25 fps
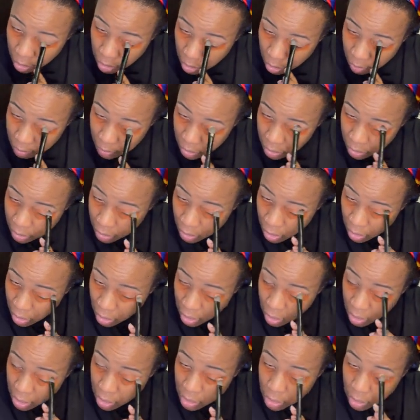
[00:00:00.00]
I mean,
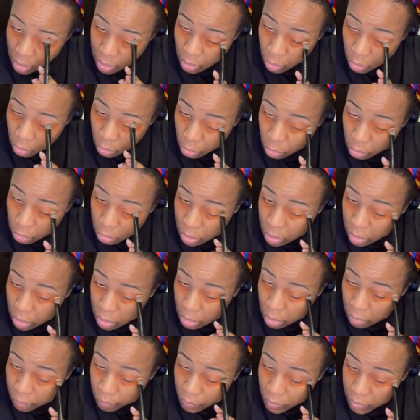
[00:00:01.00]

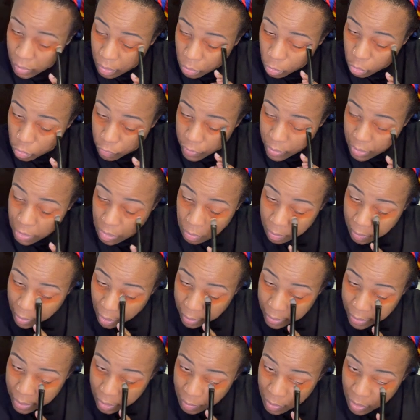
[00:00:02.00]
the movie is about
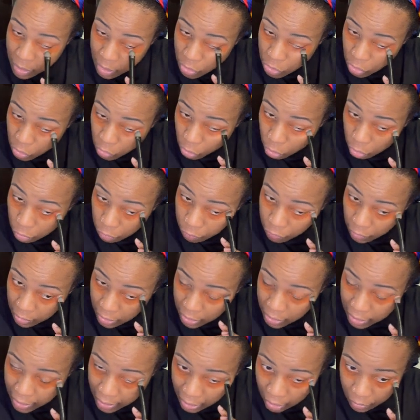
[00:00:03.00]
him and his girlfriend
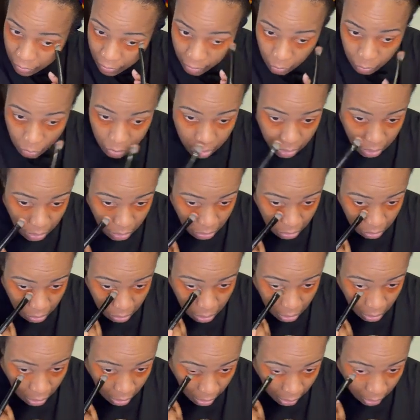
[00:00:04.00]
and how they were killed,
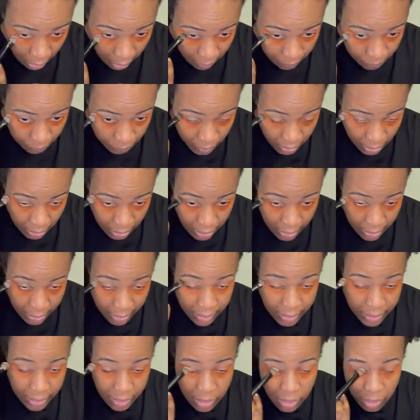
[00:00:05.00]
and
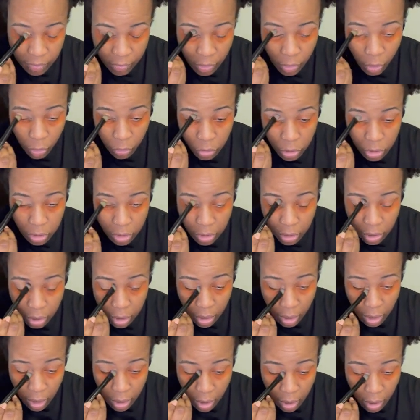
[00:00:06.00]
his ghost,
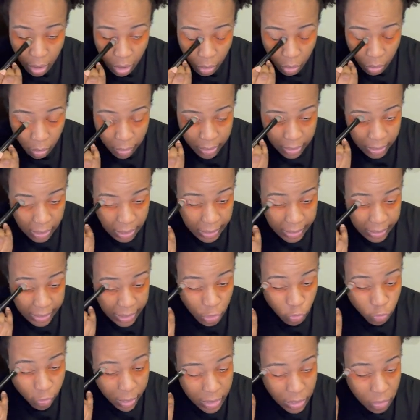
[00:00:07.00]
or
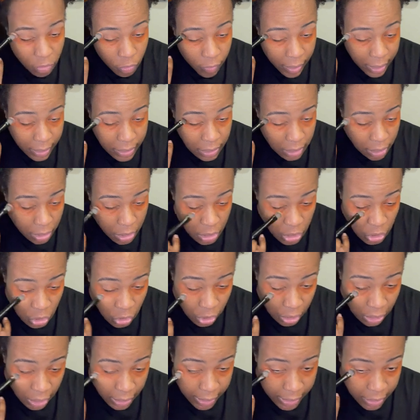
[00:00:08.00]
he's resurrected a year
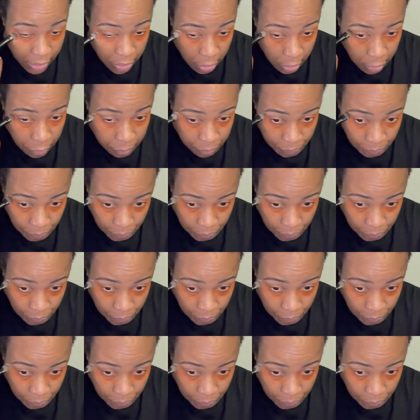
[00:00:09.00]
later